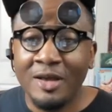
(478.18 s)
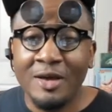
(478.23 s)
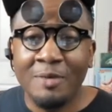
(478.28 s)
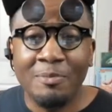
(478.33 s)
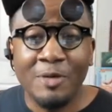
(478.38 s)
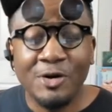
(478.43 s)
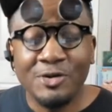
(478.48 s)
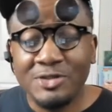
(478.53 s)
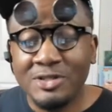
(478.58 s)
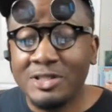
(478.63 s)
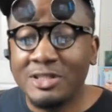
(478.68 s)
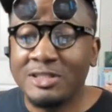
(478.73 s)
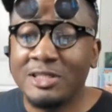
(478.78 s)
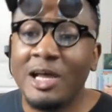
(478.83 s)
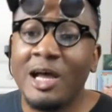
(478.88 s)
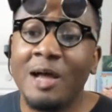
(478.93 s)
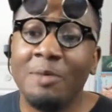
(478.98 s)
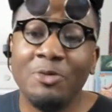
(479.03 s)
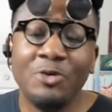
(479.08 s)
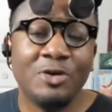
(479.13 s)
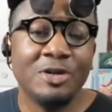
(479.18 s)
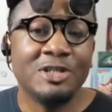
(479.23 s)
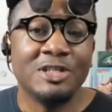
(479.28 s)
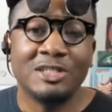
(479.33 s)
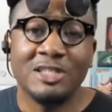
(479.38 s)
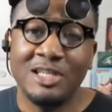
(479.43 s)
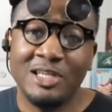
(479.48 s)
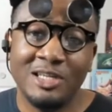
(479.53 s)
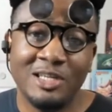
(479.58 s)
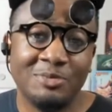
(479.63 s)
most of the time you can
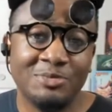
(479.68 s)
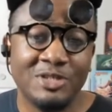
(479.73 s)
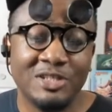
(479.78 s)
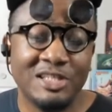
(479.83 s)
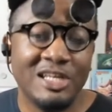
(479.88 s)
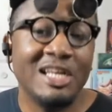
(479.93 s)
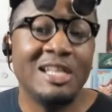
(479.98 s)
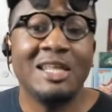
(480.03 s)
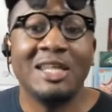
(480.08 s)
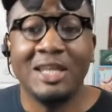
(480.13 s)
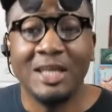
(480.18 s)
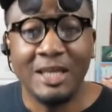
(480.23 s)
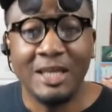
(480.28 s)
just end up ending the